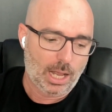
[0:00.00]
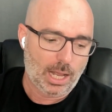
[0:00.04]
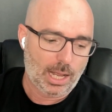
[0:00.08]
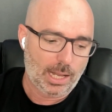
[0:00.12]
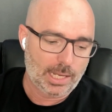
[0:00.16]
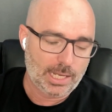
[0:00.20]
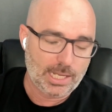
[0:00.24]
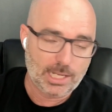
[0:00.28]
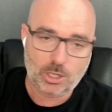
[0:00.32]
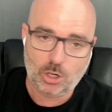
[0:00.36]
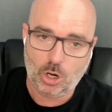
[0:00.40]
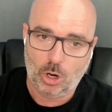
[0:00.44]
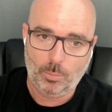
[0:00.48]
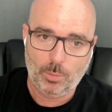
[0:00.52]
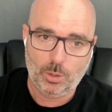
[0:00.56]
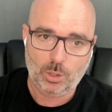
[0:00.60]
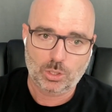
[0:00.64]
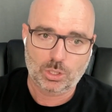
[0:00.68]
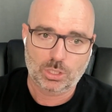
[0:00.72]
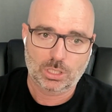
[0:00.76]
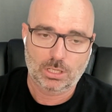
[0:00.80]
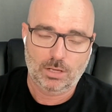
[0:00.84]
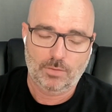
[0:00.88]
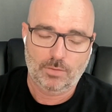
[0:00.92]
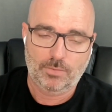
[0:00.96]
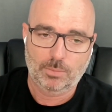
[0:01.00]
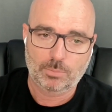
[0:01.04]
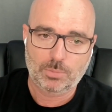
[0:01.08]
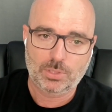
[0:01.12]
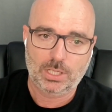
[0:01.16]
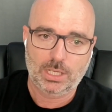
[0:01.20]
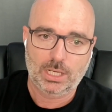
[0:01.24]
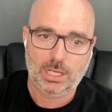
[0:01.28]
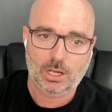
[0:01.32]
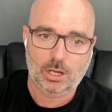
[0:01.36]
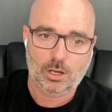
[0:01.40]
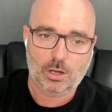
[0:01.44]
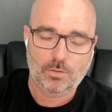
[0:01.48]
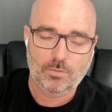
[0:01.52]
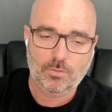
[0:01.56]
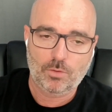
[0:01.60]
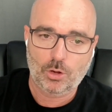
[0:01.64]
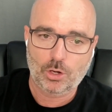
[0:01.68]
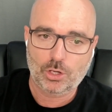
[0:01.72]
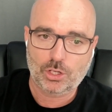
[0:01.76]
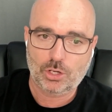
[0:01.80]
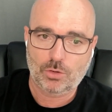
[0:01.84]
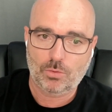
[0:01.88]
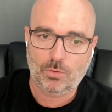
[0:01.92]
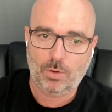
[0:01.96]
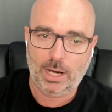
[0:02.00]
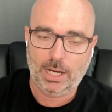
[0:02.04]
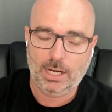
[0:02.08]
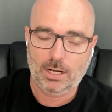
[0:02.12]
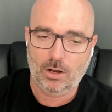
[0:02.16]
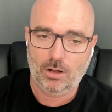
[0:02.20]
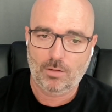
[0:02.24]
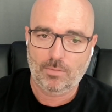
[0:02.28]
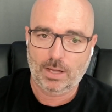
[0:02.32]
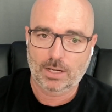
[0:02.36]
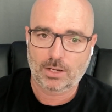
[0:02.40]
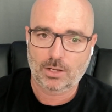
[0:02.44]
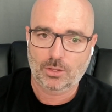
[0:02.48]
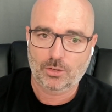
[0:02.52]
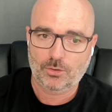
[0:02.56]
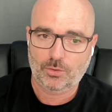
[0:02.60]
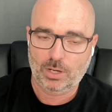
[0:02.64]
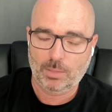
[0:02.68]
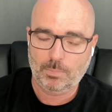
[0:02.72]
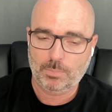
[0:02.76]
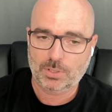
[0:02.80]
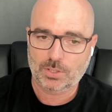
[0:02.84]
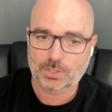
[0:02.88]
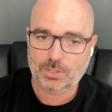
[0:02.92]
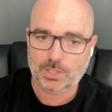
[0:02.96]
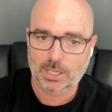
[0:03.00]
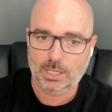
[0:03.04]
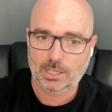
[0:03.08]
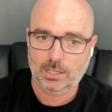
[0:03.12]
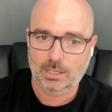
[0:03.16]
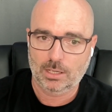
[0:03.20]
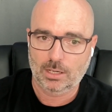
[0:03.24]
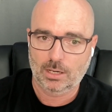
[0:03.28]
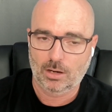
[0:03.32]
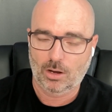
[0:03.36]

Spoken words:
e-commerce, if I'm seeing a conversion rate of under 3%,